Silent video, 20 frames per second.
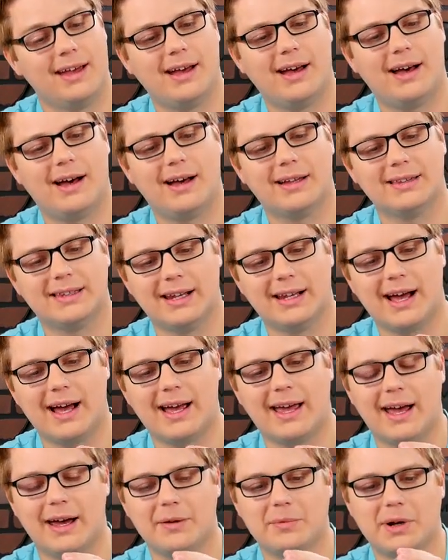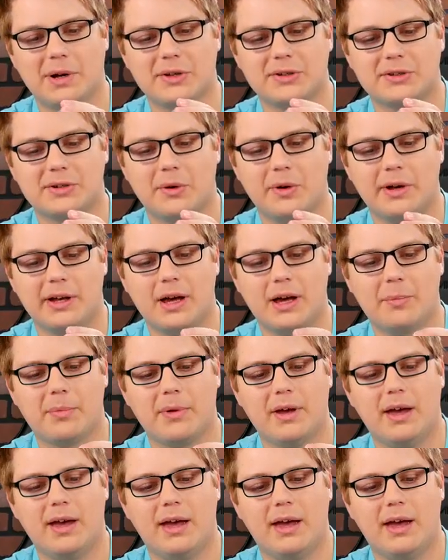that I had when I was growing up.